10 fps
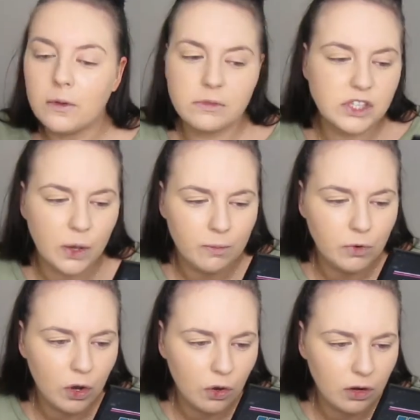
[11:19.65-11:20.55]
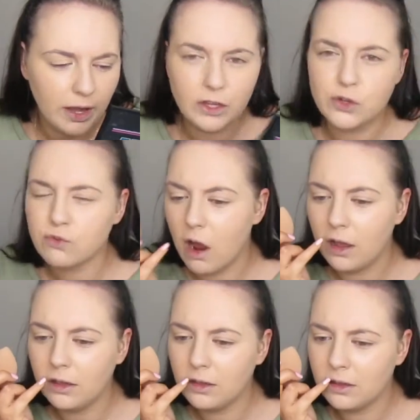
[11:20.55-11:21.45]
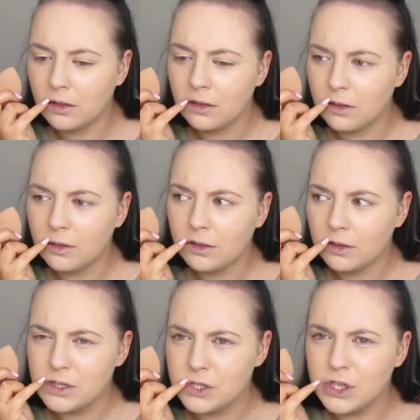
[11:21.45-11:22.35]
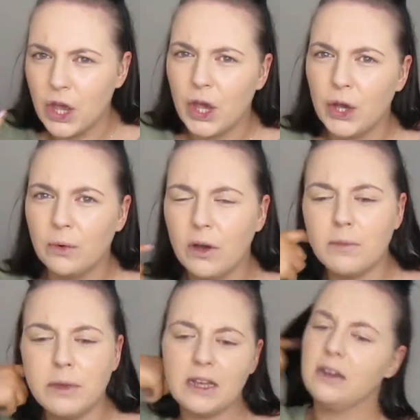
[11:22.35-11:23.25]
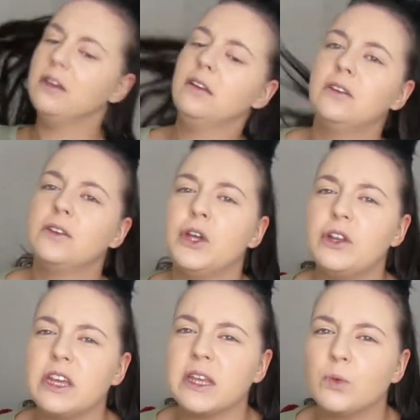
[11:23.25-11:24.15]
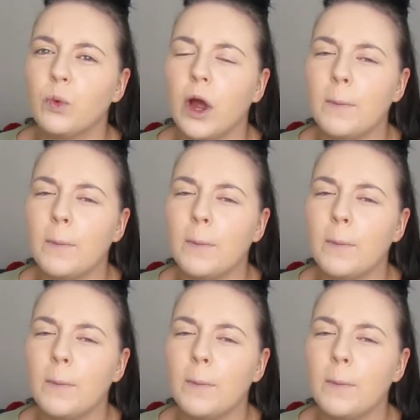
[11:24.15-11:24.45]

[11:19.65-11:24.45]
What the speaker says: So I'm not like dry. So I mean, you'd think that would work.